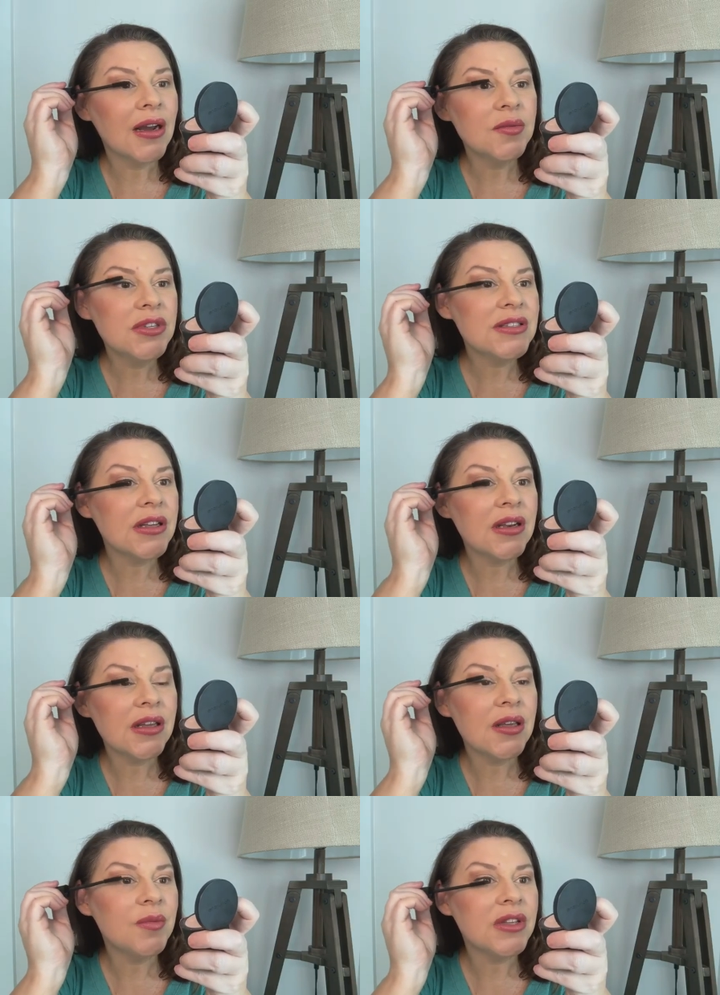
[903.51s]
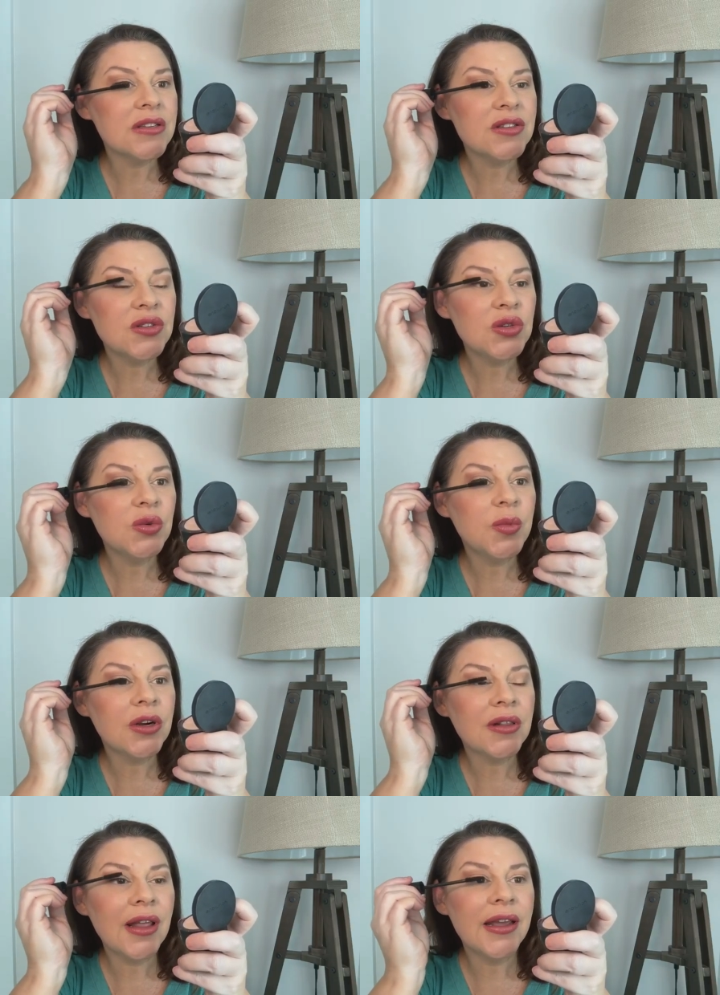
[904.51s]
And I'm just gonna keep this
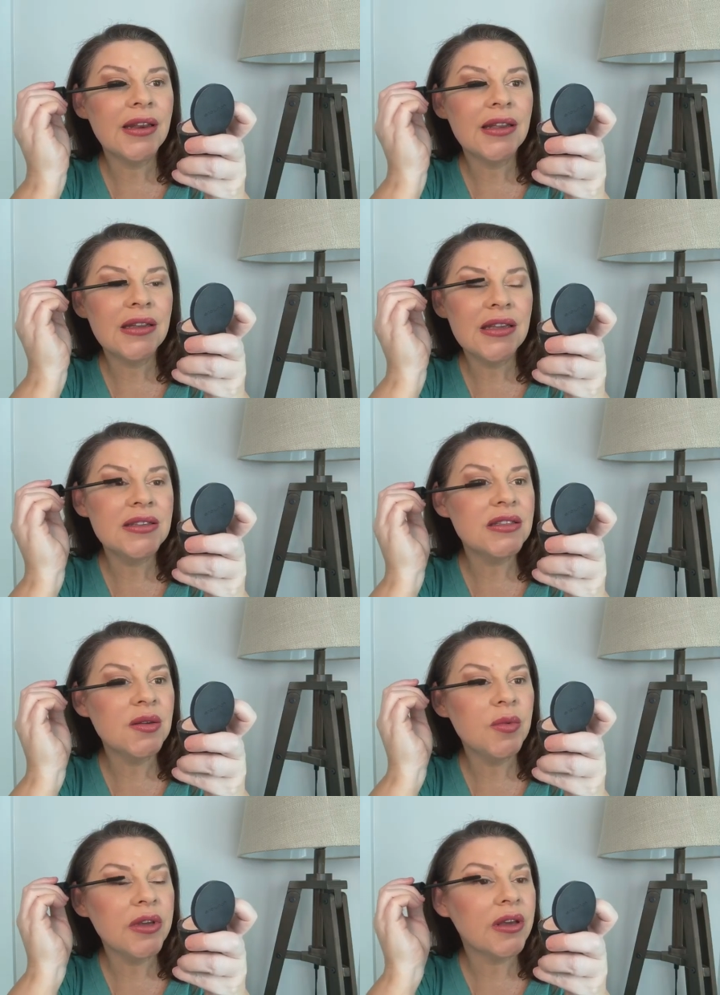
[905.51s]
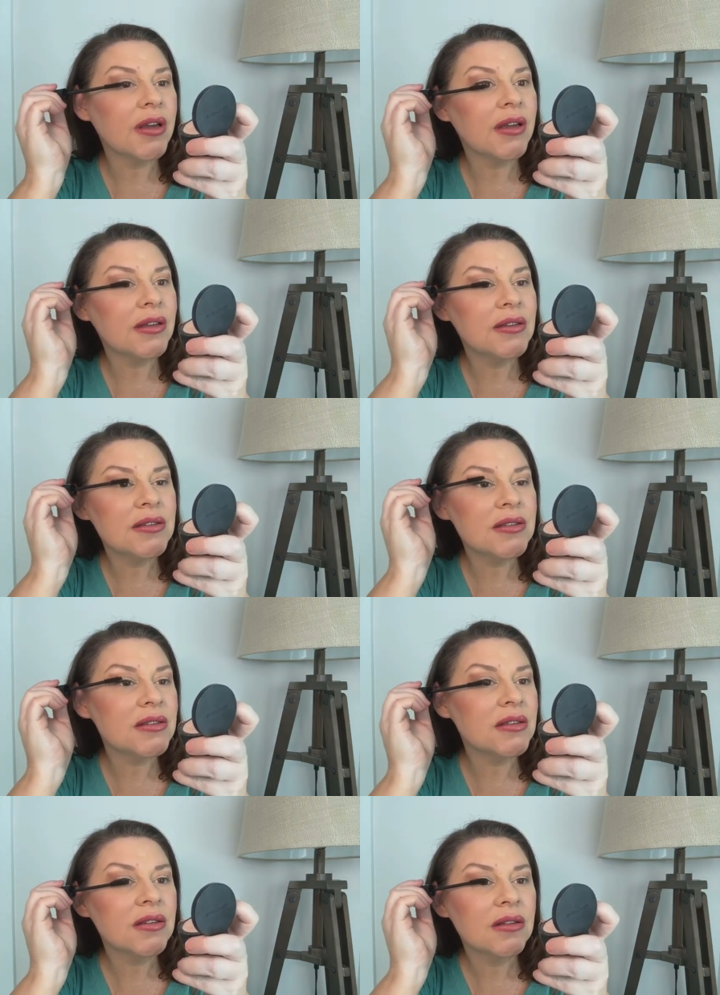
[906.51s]
super light and easy
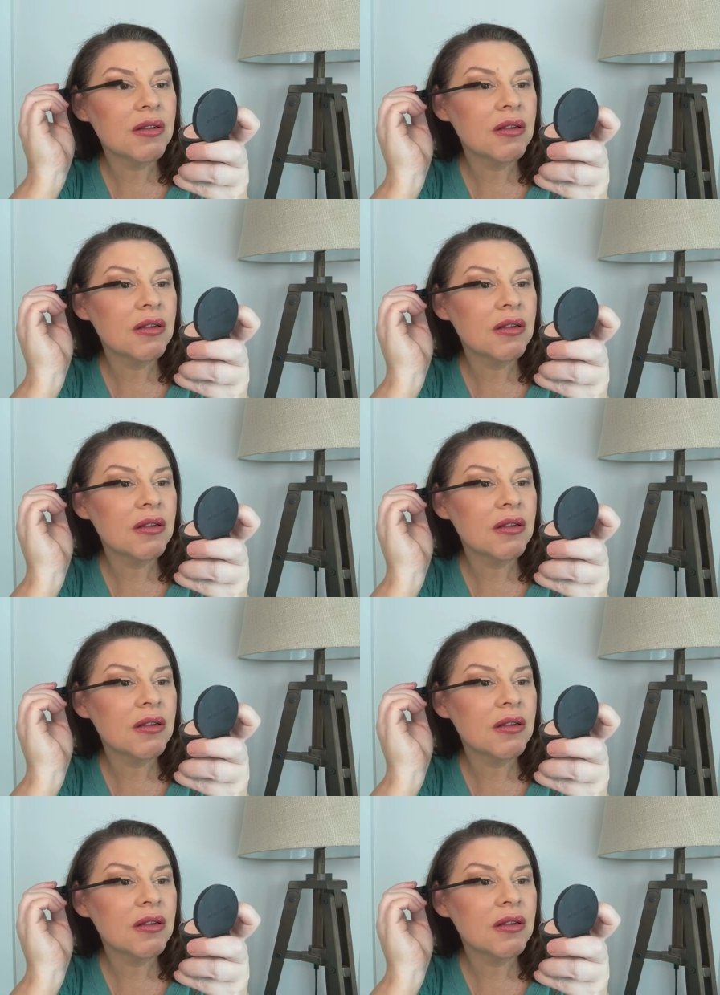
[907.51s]
because,